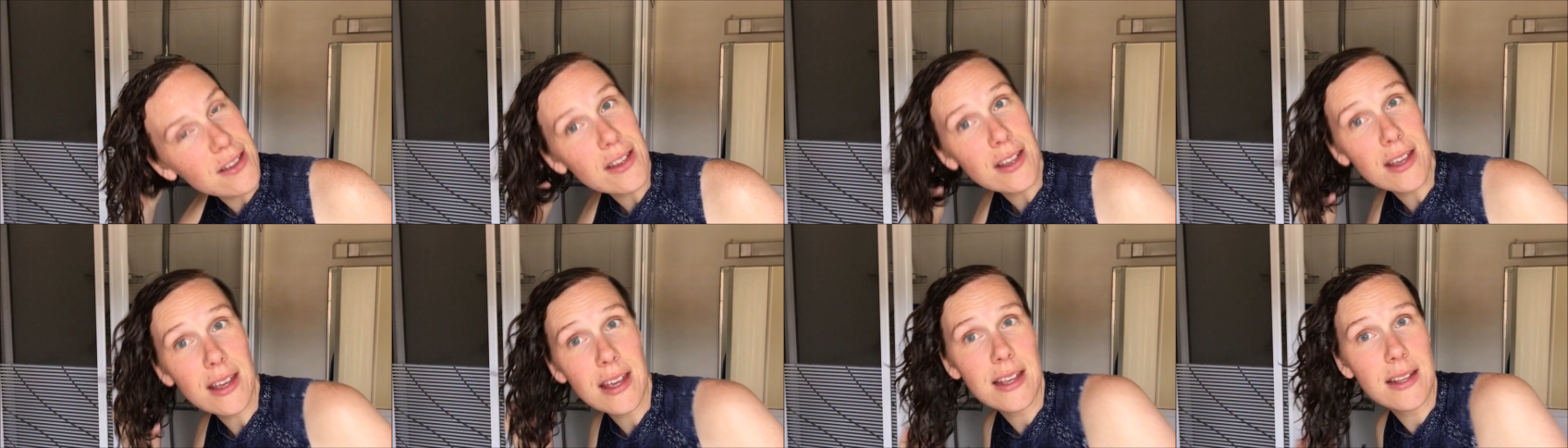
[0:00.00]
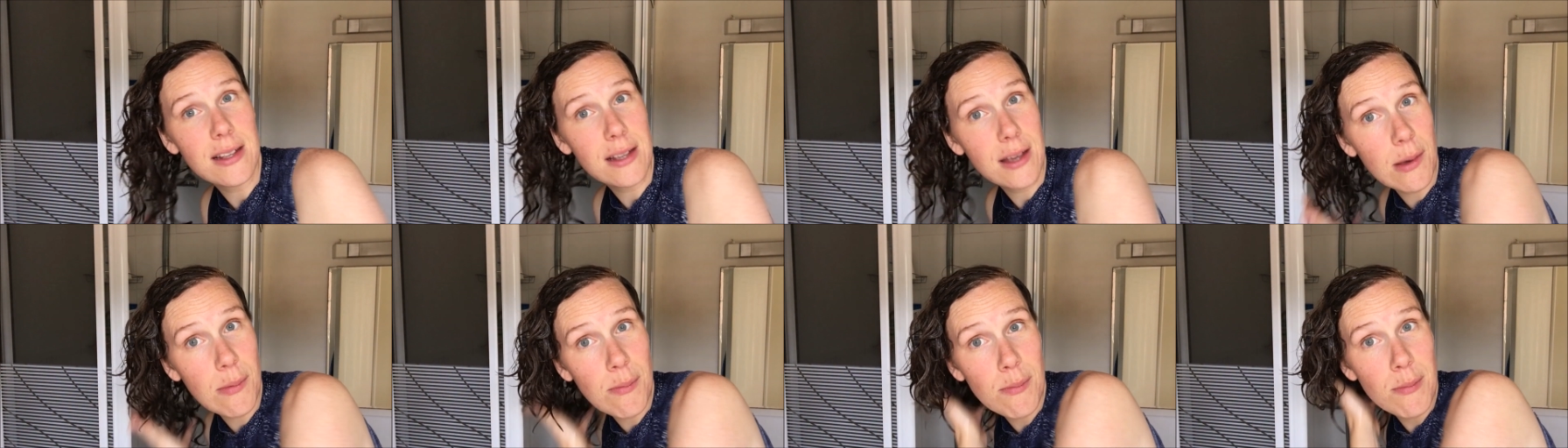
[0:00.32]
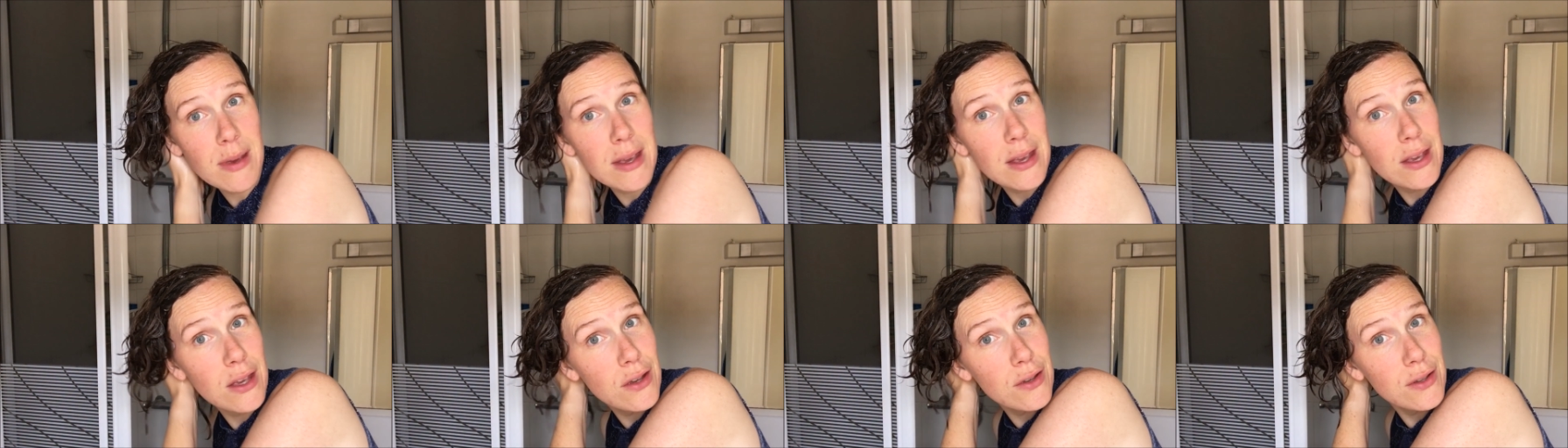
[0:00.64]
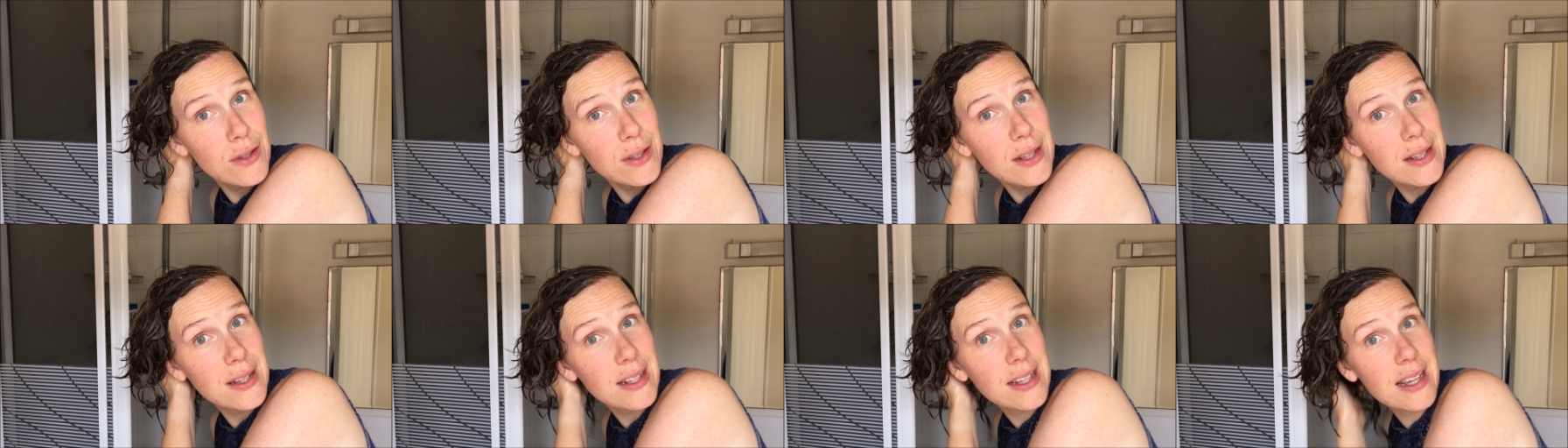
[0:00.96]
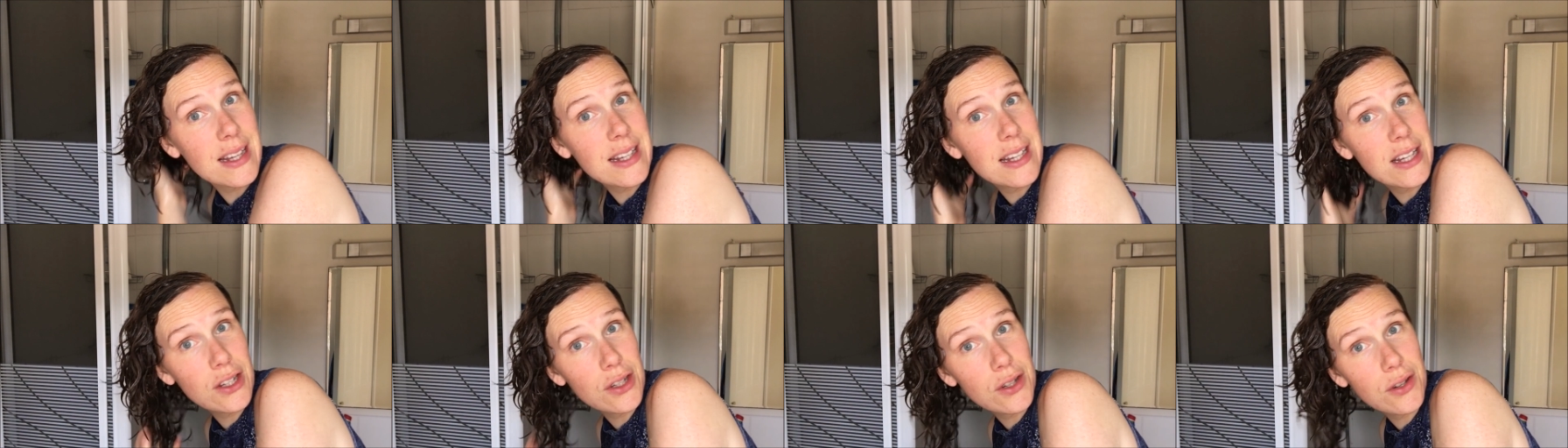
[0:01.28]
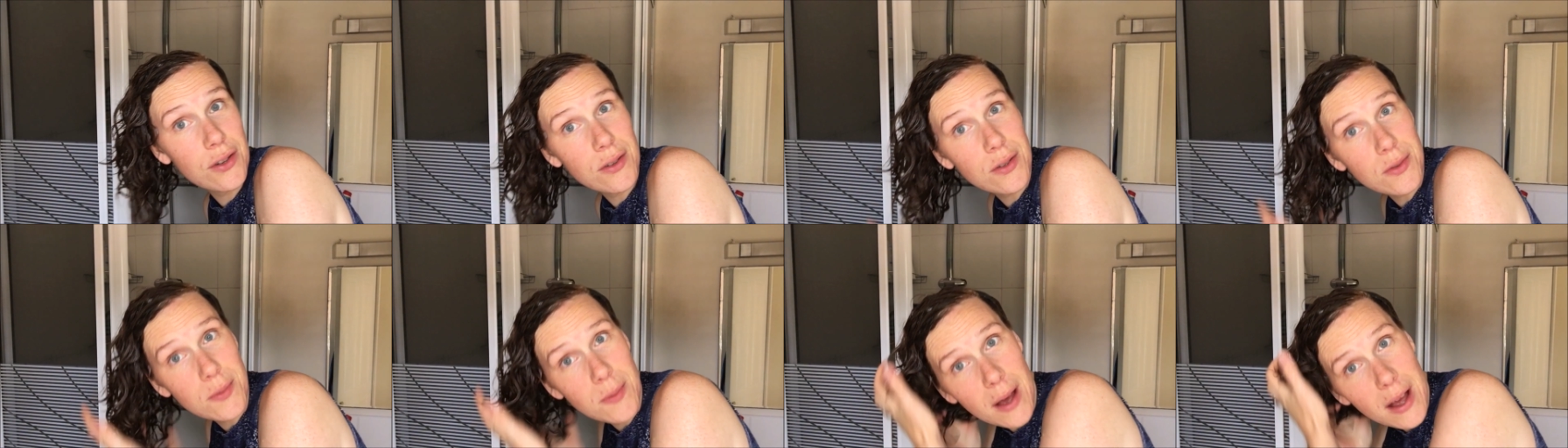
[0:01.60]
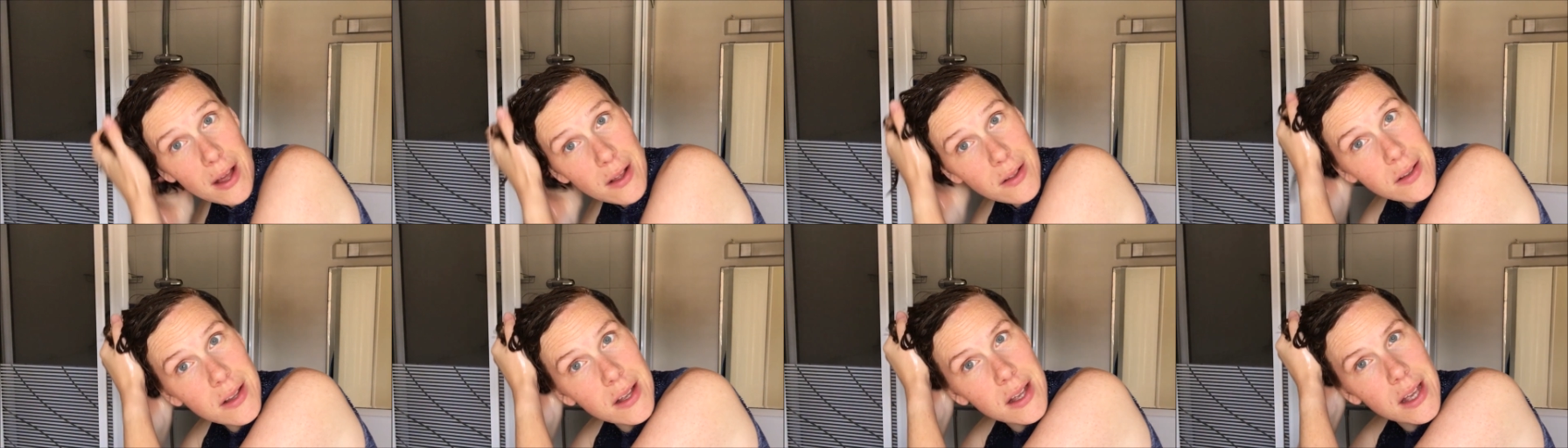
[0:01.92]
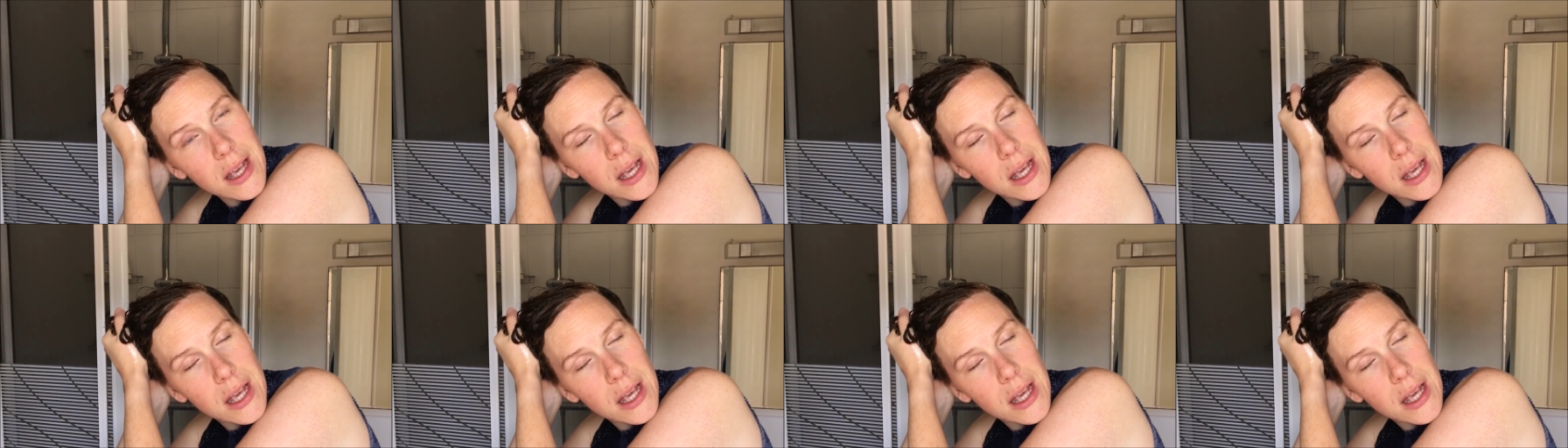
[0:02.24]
it can be used as a conditioner as well.